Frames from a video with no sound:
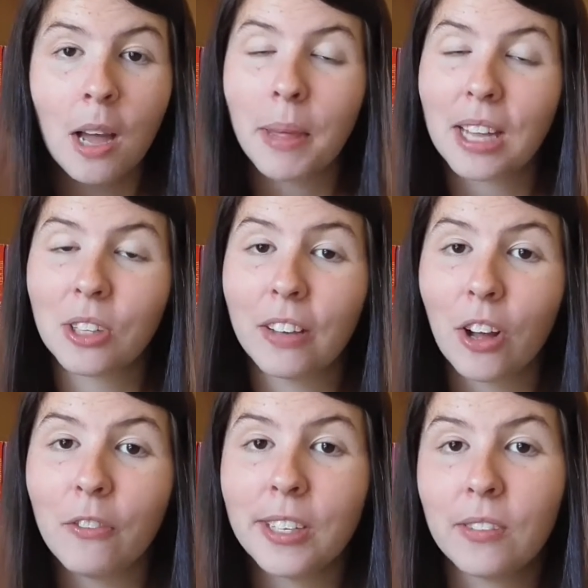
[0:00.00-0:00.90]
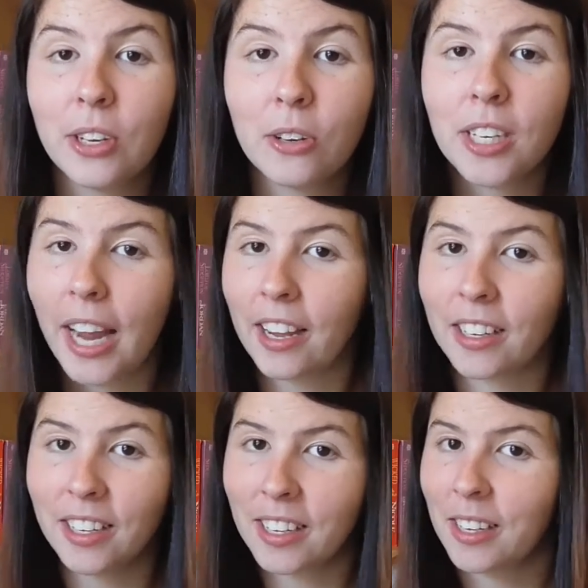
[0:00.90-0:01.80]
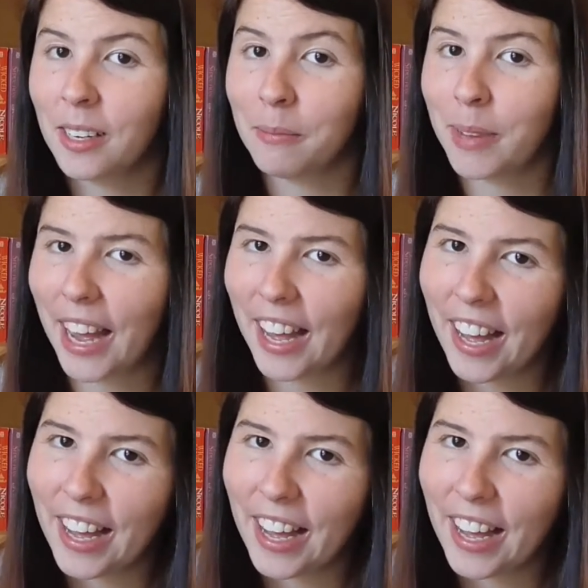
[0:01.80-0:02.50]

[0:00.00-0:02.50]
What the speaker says: That's all I've got for this video today. Bye